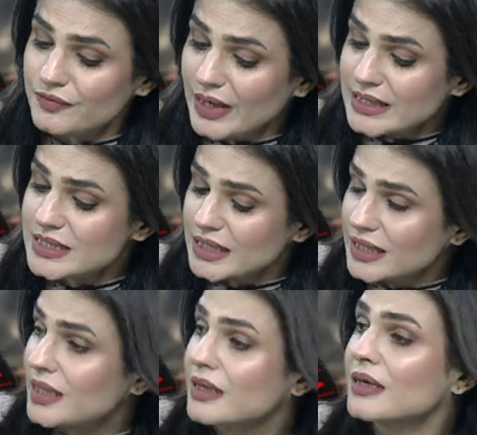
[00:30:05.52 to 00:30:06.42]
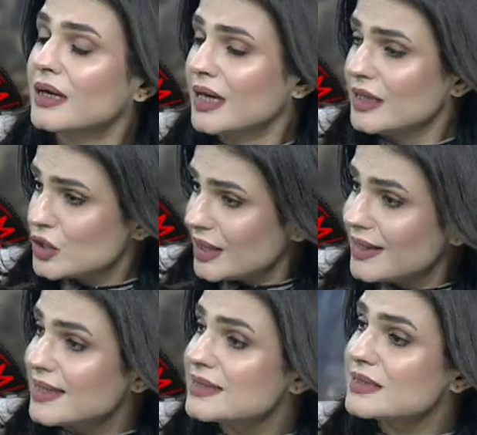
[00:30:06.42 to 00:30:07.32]
fact, taking
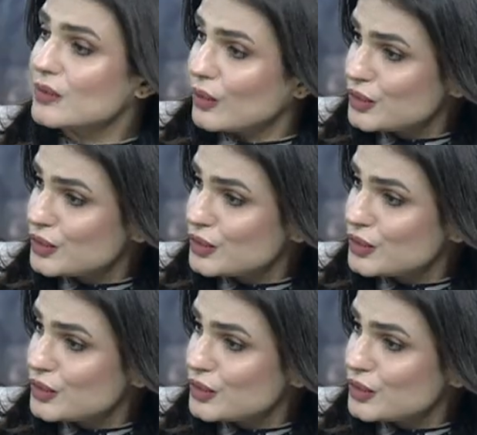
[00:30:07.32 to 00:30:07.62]
journalists